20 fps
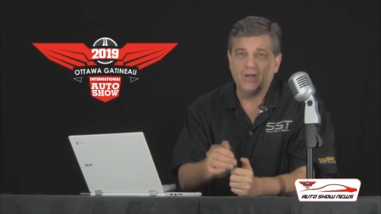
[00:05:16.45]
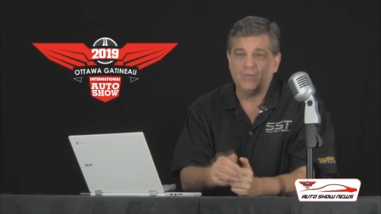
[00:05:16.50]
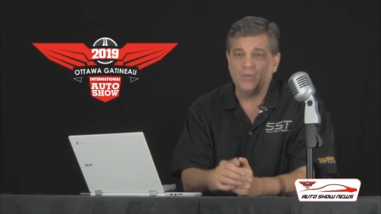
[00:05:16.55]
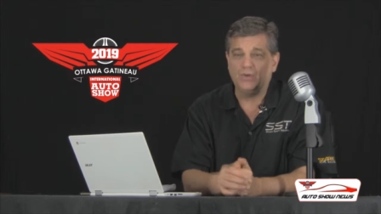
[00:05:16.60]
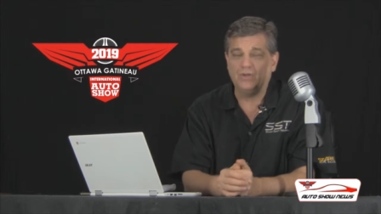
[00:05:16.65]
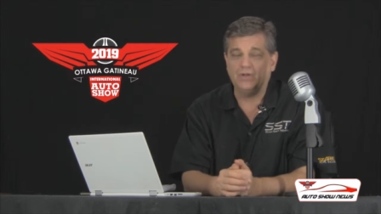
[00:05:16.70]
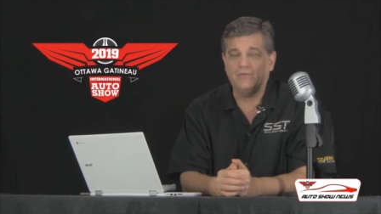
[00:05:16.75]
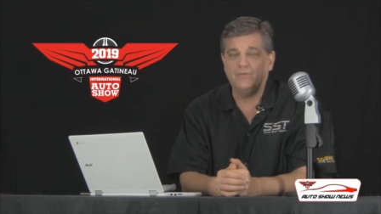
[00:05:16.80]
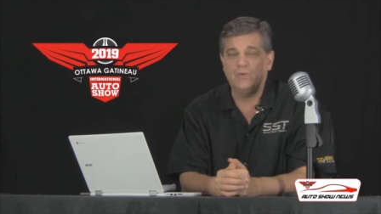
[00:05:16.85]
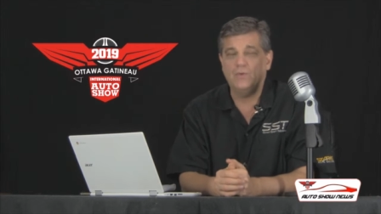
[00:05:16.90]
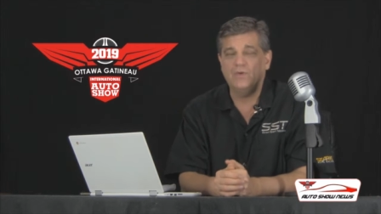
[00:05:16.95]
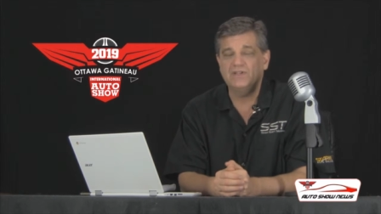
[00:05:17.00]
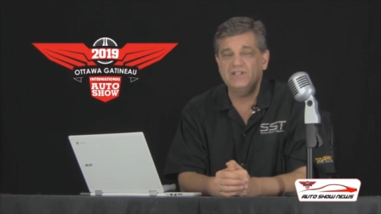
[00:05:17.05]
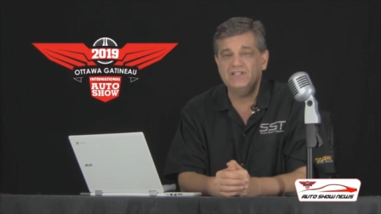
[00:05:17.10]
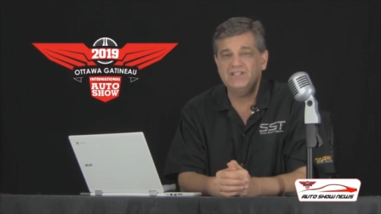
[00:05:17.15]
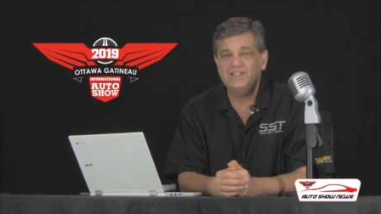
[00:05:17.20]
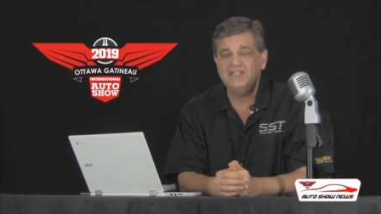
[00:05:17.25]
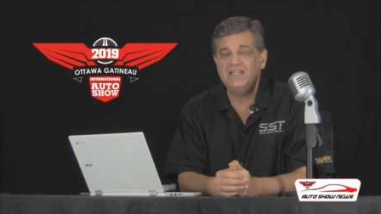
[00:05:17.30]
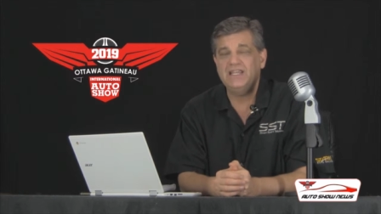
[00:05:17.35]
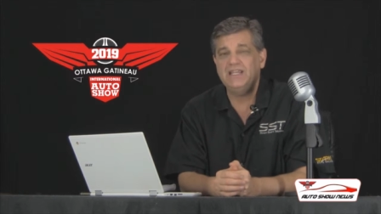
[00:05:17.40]
We look forward to
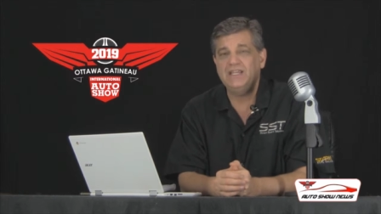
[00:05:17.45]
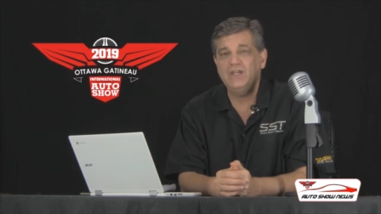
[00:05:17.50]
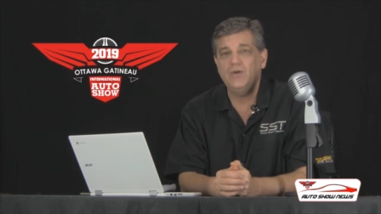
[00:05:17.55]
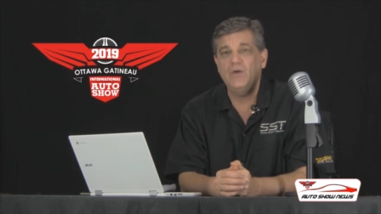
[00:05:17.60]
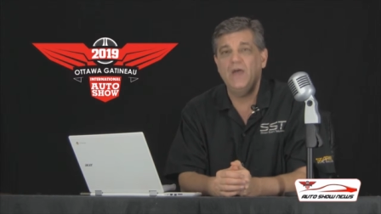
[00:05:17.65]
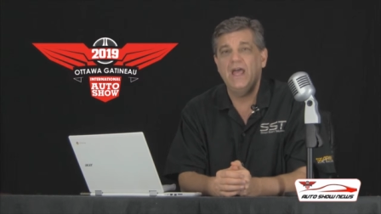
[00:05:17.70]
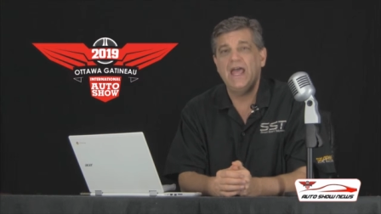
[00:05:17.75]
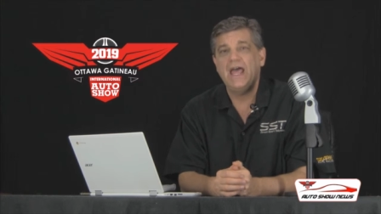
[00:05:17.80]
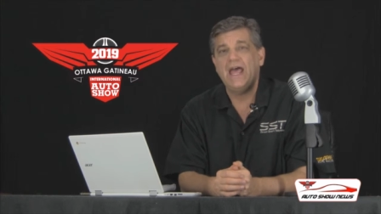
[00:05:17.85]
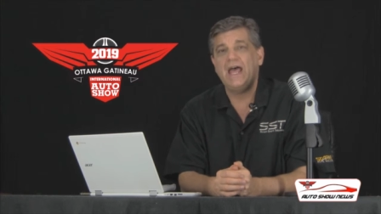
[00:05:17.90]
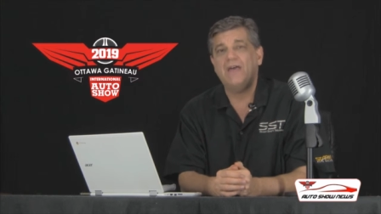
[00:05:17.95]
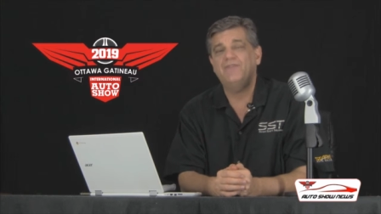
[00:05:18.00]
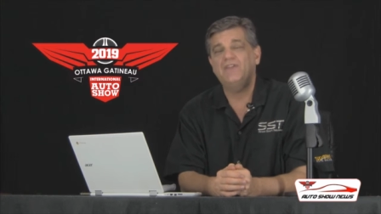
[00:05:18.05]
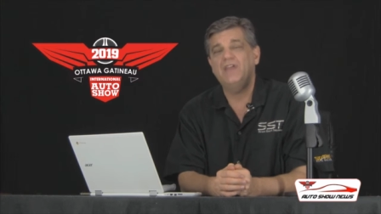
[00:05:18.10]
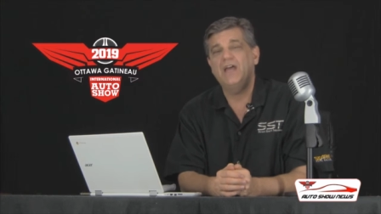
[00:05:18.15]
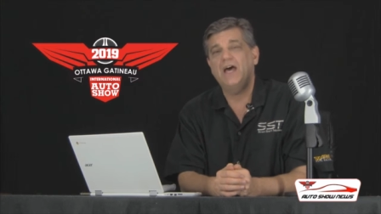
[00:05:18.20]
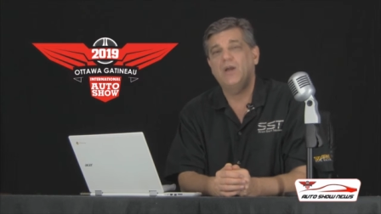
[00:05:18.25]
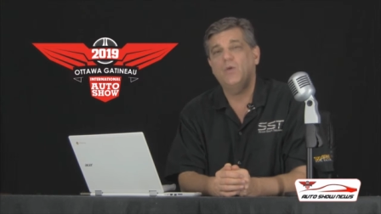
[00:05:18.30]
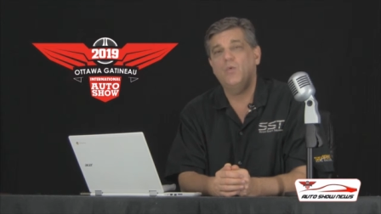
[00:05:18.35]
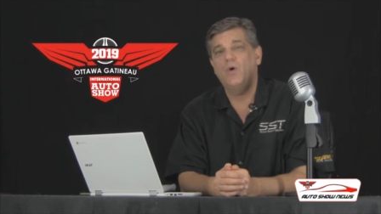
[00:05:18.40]
seeing you at
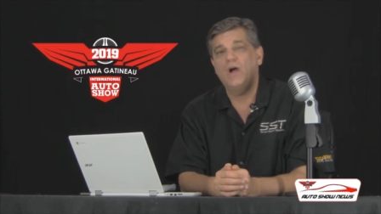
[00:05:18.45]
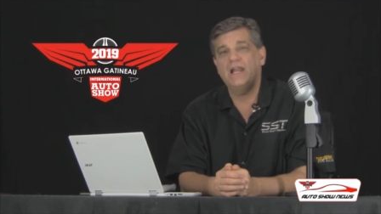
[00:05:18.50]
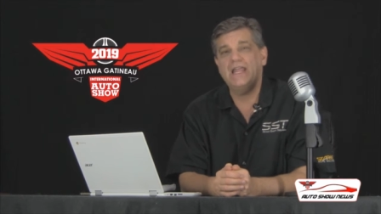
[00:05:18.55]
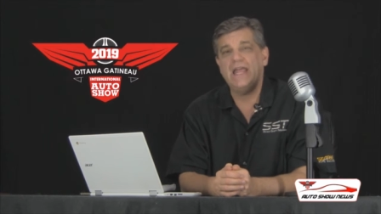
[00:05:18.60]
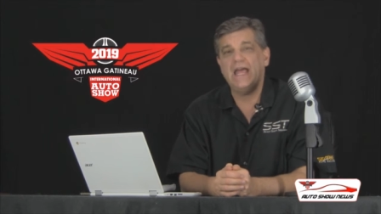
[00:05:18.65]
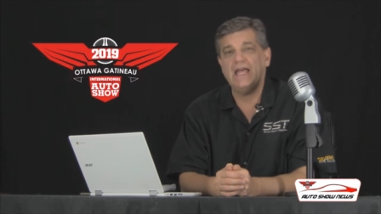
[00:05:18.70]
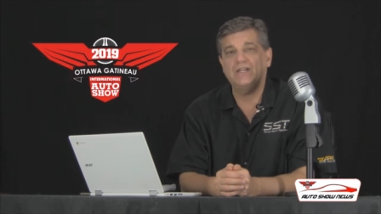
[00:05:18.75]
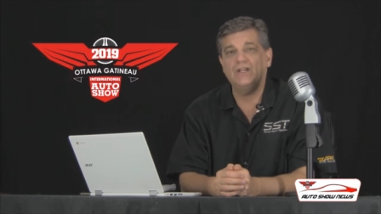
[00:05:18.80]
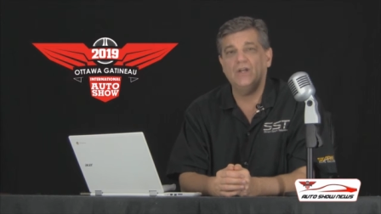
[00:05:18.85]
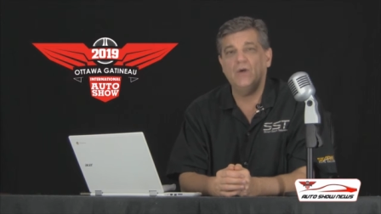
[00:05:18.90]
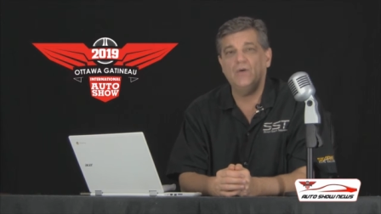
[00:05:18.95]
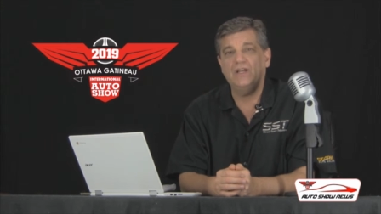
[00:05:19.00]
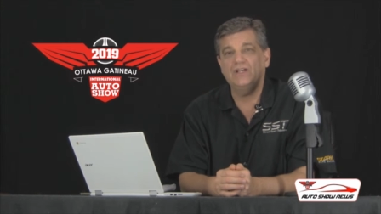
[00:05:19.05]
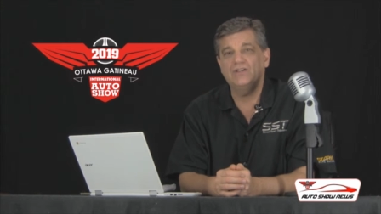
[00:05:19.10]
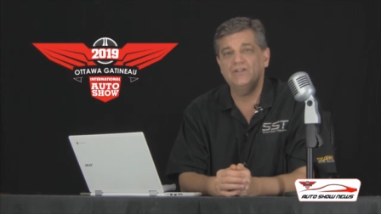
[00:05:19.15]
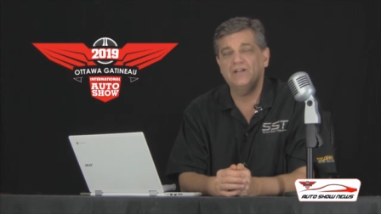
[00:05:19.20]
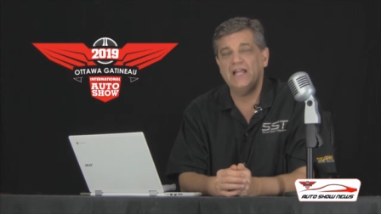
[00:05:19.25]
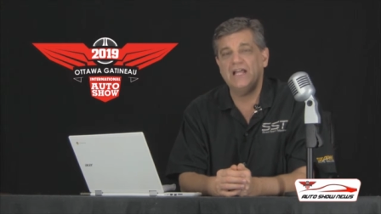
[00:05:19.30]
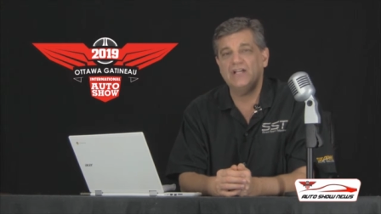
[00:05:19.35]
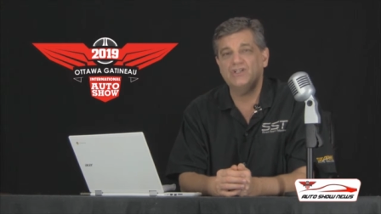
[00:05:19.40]
the Ottawa Gatineau
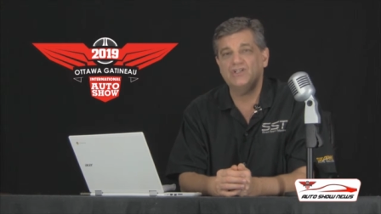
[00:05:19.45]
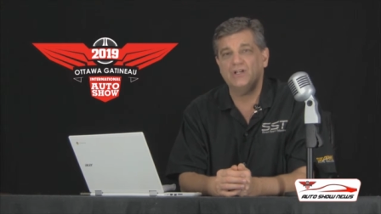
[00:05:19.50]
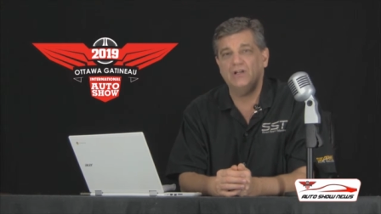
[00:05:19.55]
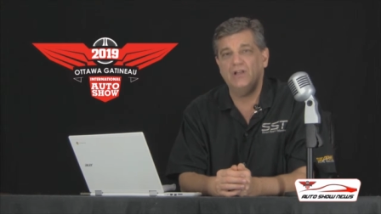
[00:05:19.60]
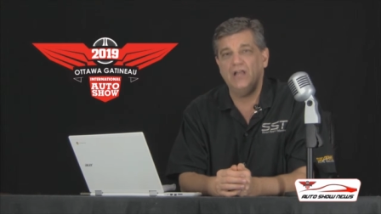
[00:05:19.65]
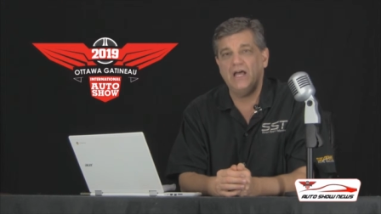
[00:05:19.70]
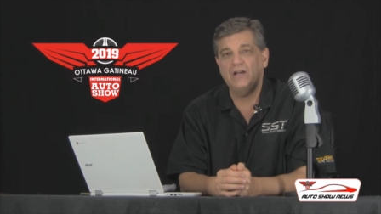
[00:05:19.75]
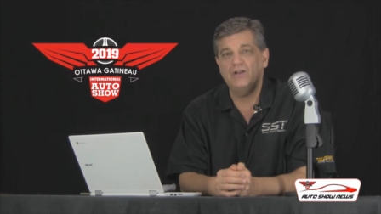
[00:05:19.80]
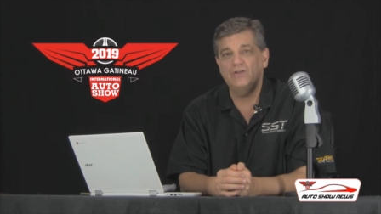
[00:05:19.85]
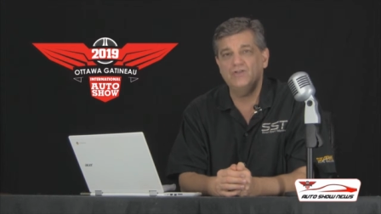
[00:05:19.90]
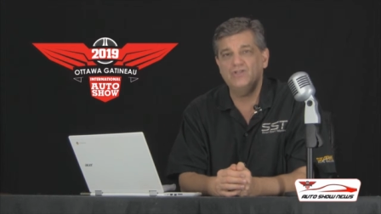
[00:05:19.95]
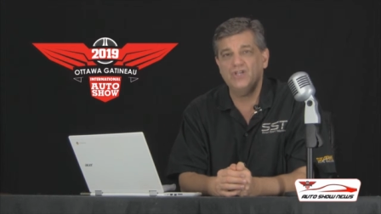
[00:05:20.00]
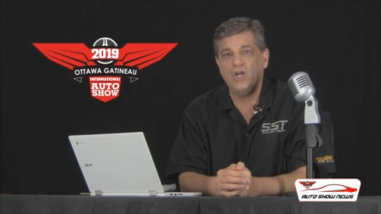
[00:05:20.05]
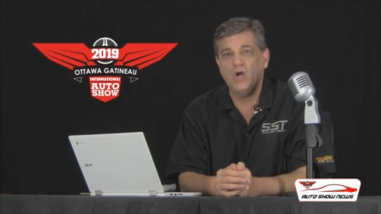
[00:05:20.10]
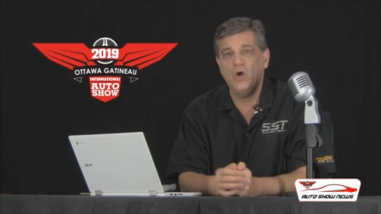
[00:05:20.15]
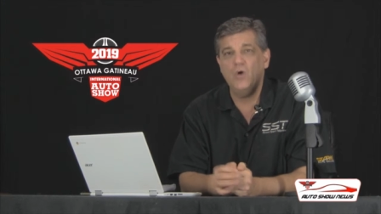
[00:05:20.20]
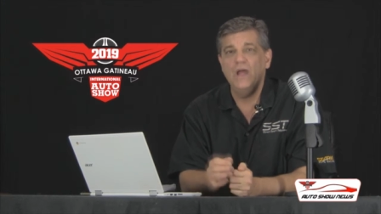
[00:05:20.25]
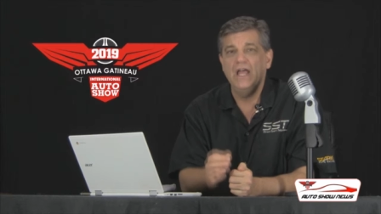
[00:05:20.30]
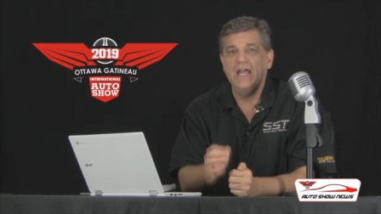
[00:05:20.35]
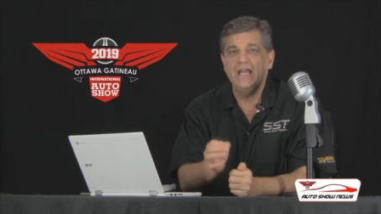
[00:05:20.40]
International Auto
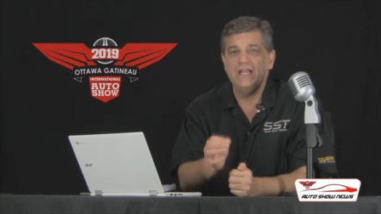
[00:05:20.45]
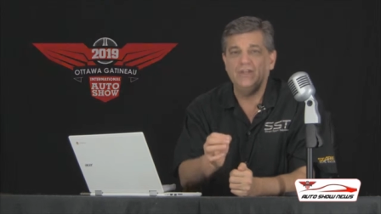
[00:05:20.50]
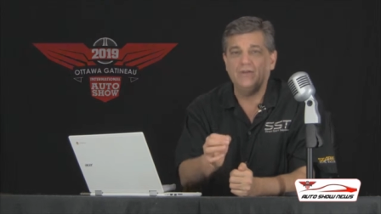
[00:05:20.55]
Show.